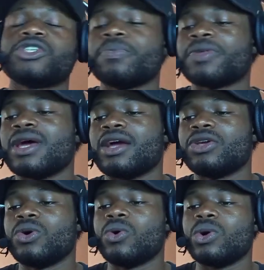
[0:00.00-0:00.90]
It's something
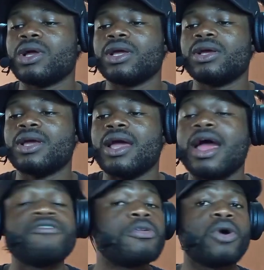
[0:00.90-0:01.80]
that, you know,
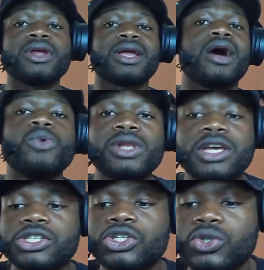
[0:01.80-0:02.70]
everybody can
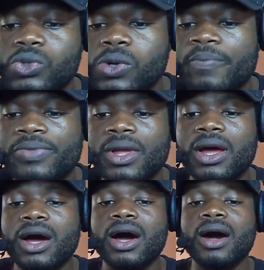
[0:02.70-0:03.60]
relate to.
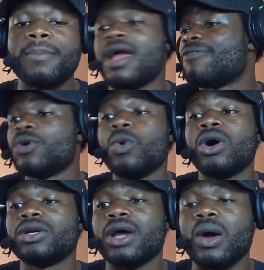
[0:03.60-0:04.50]
Um,
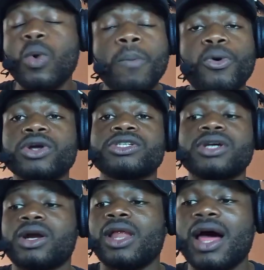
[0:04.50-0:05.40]
everyone at one
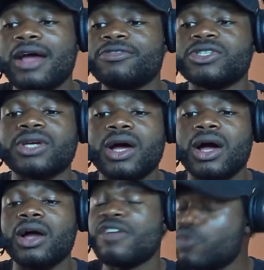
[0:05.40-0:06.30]
point in our lives,
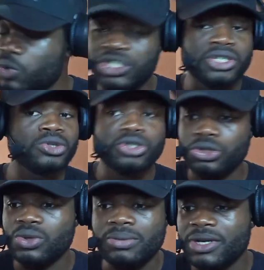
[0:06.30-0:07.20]
uh, even we still
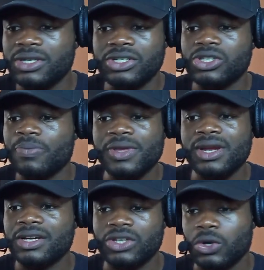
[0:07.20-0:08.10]
do. I mean, it's
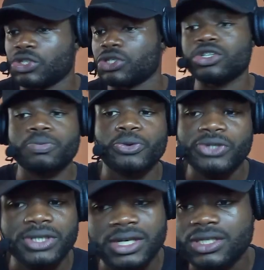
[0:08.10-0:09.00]
something that is a continuous
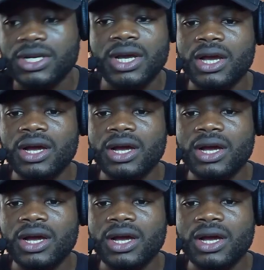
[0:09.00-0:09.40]
process.